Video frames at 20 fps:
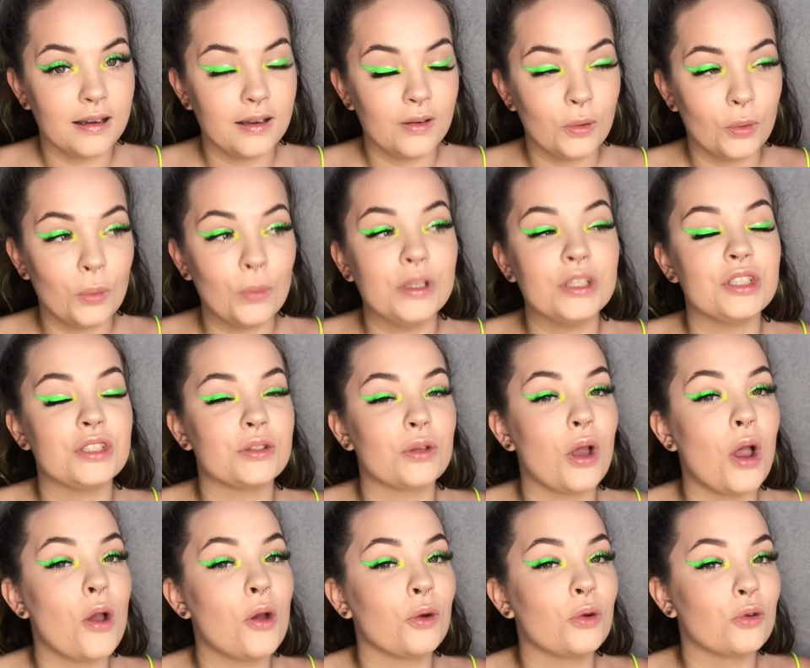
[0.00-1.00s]
which is
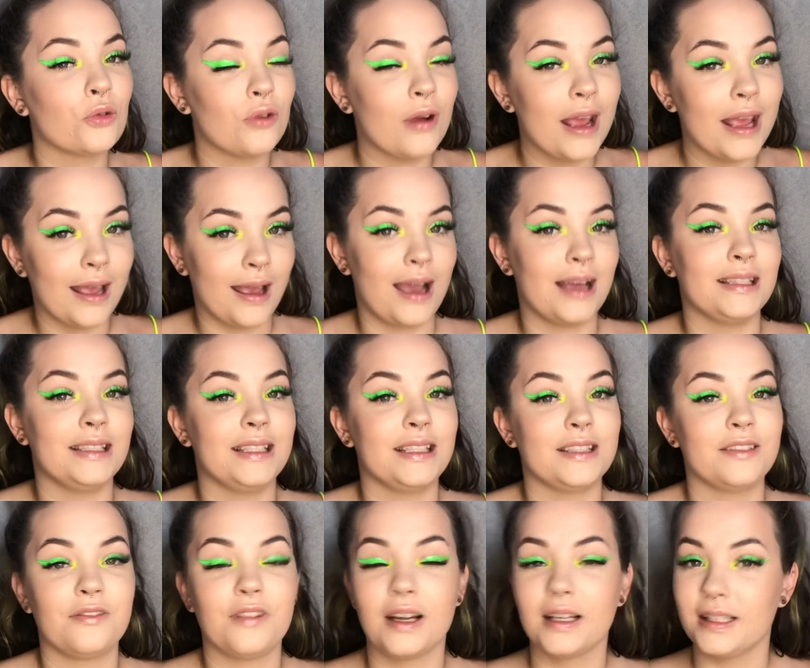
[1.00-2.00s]
a great idea to
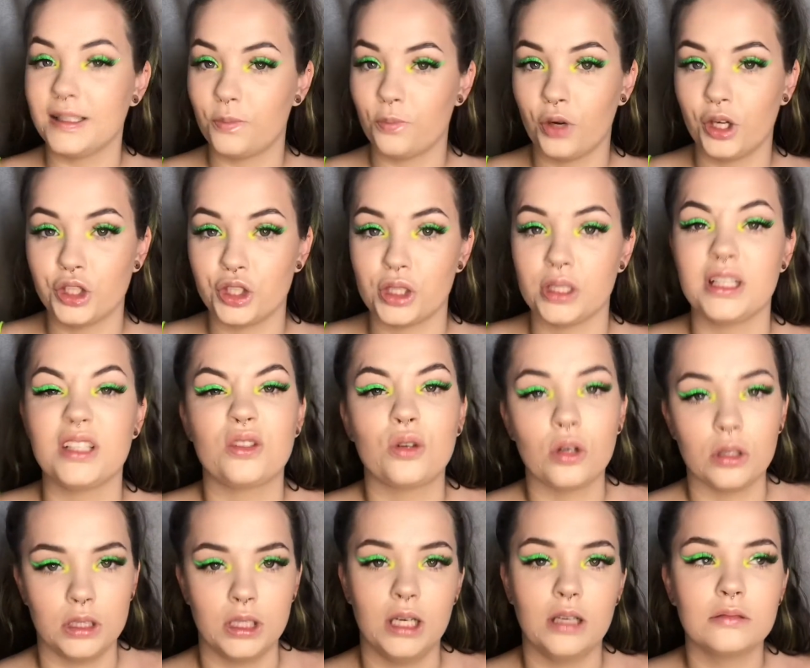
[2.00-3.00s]
find inspiration, is
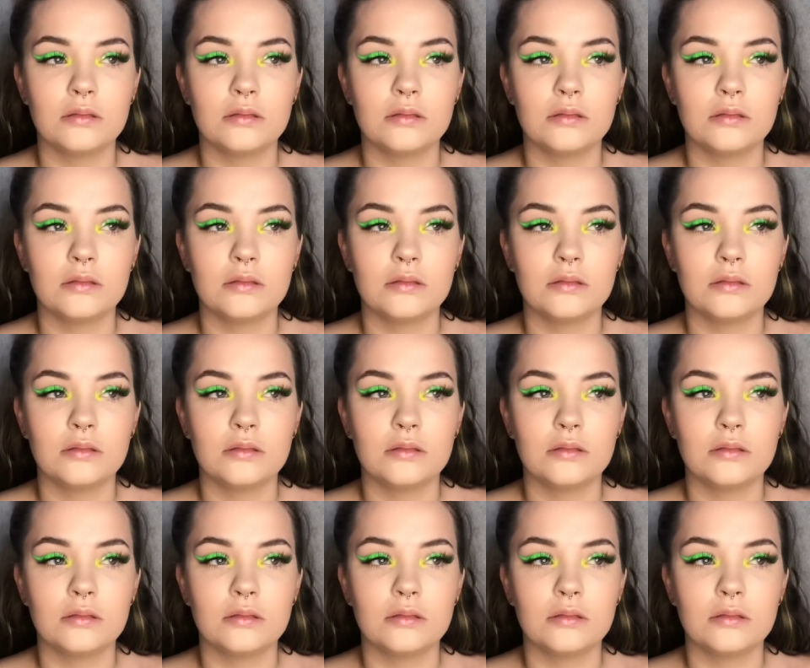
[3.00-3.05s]
colour.